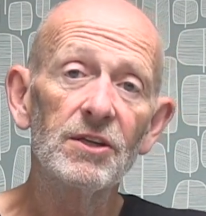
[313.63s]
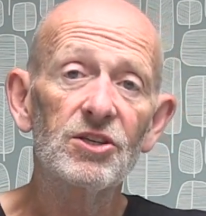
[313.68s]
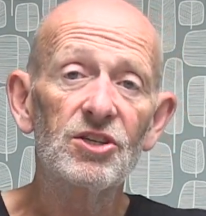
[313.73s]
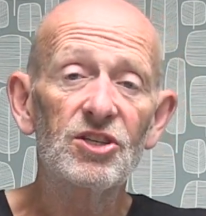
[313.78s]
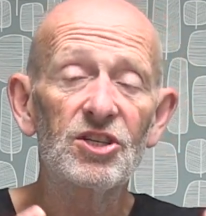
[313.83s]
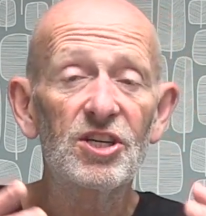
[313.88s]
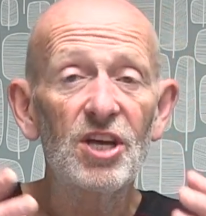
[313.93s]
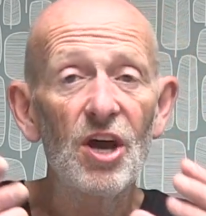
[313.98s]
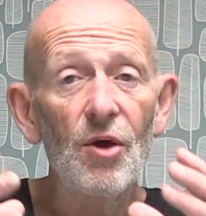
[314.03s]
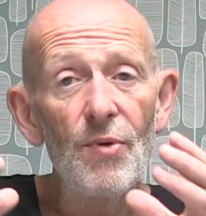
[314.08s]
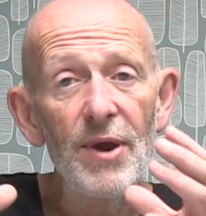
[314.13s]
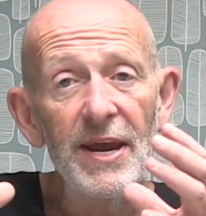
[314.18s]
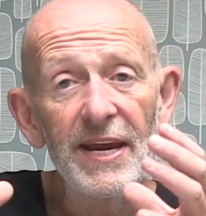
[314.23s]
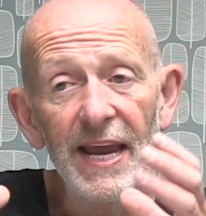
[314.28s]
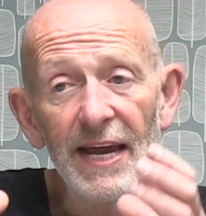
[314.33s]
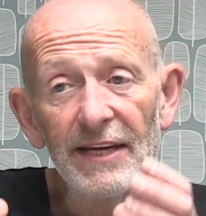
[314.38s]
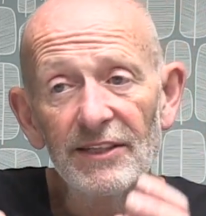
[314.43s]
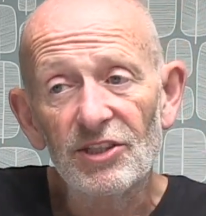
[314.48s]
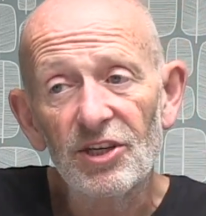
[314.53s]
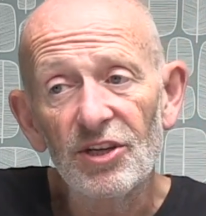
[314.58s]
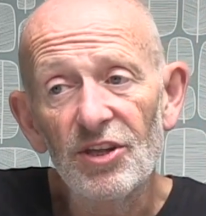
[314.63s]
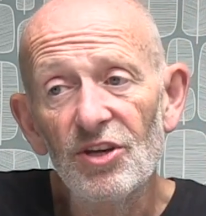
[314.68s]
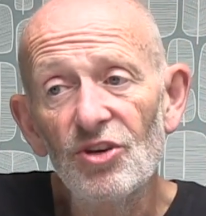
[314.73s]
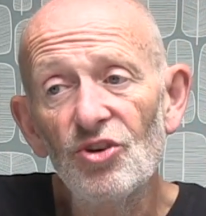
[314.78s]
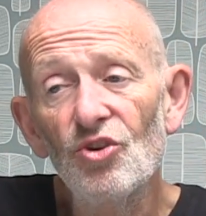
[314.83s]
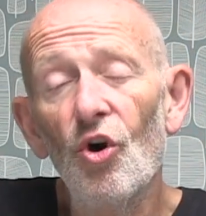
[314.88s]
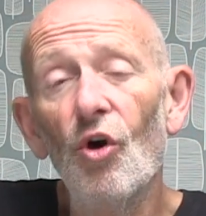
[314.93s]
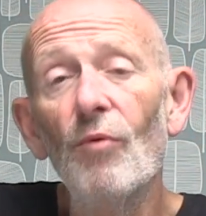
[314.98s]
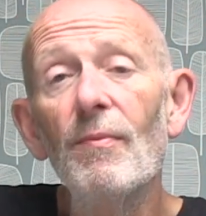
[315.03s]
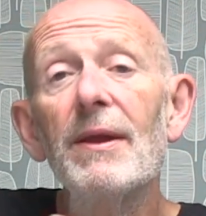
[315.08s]
So we get to the
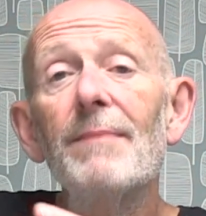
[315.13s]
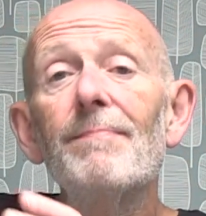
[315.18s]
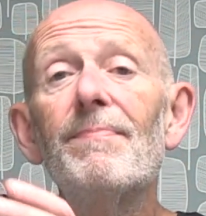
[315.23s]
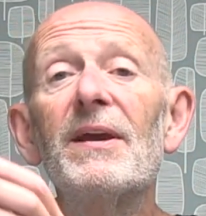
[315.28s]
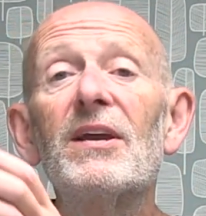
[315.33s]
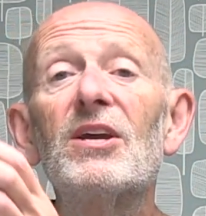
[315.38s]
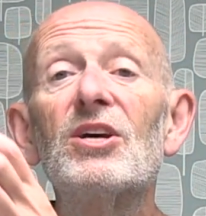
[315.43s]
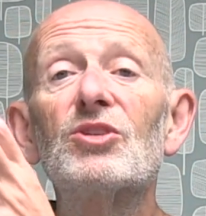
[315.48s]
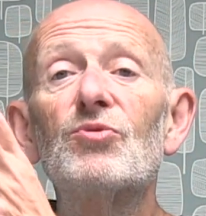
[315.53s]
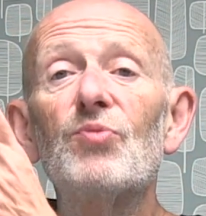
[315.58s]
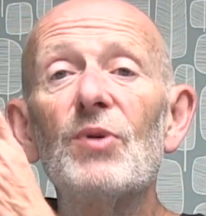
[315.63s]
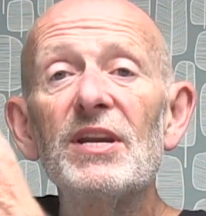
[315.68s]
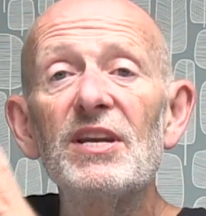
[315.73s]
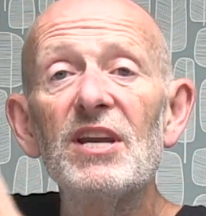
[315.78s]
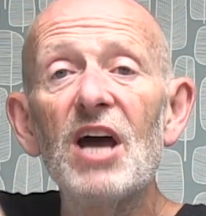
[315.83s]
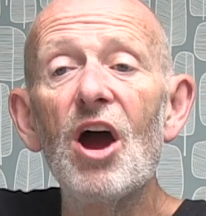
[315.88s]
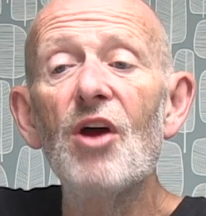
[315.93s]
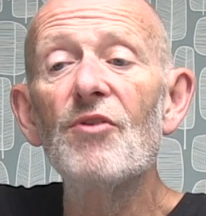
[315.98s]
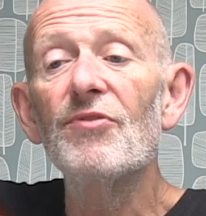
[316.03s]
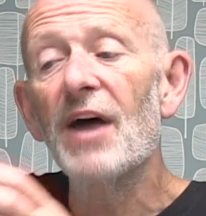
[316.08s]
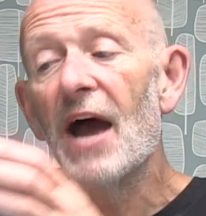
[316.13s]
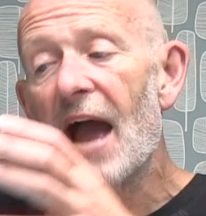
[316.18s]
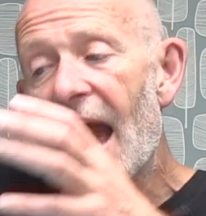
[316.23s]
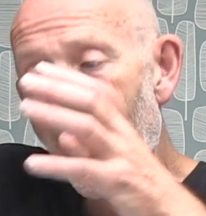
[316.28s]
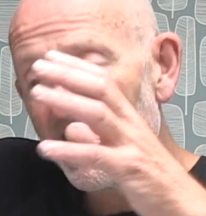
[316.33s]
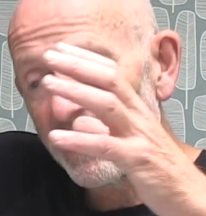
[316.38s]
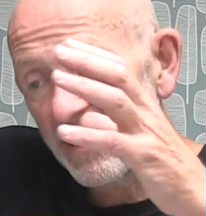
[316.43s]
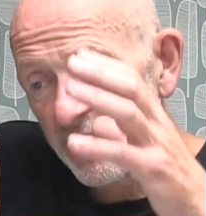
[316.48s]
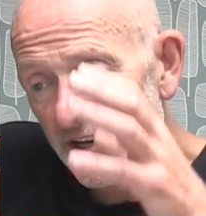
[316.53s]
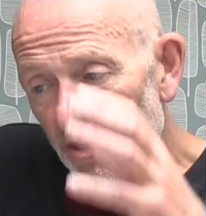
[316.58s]
norming, because we know that
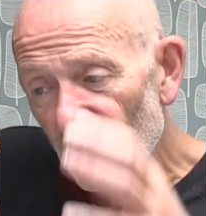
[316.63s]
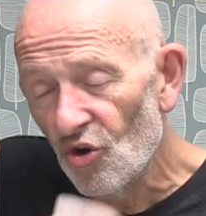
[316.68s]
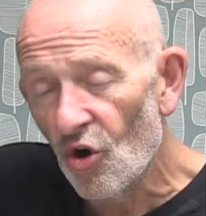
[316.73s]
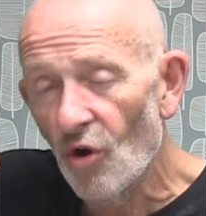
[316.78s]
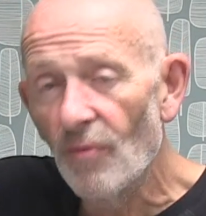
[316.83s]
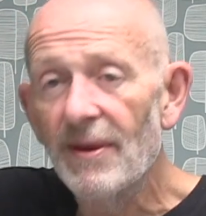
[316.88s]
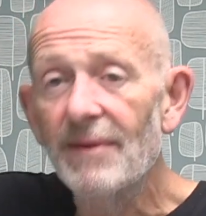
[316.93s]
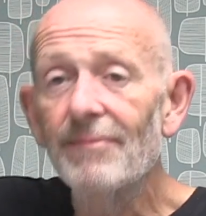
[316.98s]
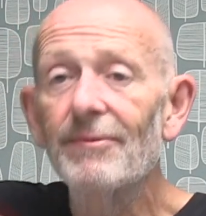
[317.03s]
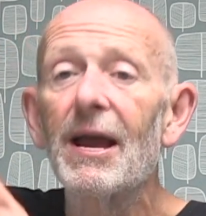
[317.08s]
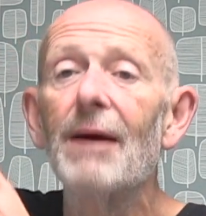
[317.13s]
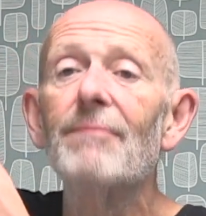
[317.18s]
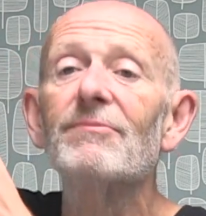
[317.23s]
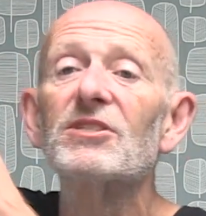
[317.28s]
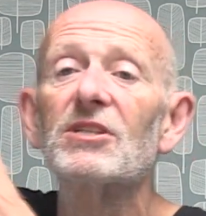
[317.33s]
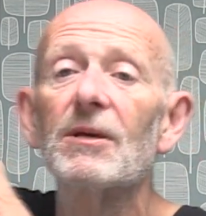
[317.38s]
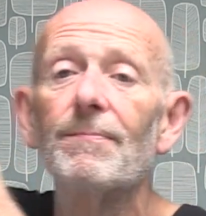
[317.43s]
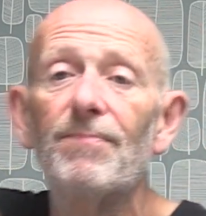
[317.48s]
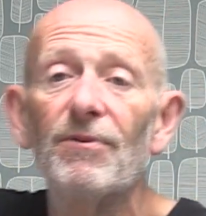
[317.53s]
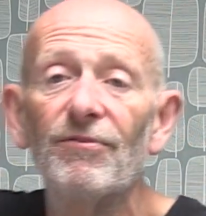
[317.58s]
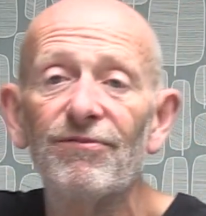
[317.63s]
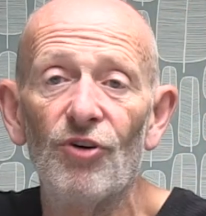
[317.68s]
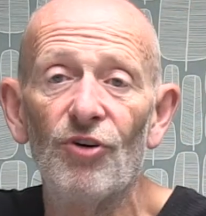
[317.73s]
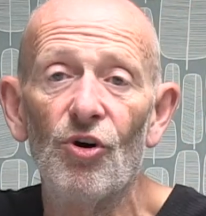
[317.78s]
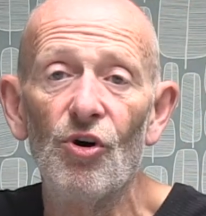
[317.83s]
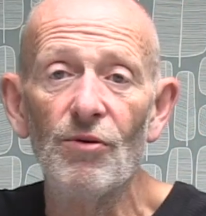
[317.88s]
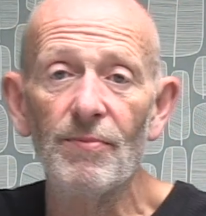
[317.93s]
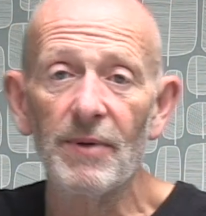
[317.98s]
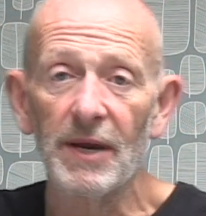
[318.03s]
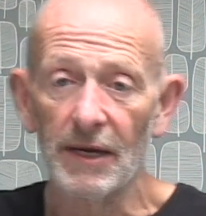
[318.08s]
out of the norming comes the
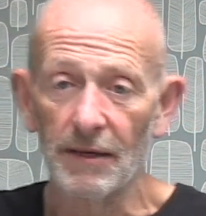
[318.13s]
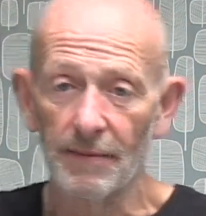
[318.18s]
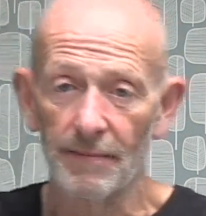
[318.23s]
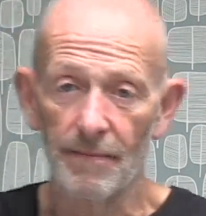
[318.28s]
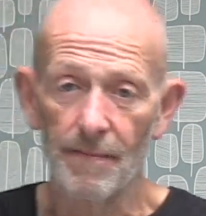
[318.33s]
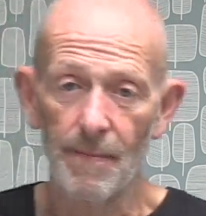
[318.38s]
performing.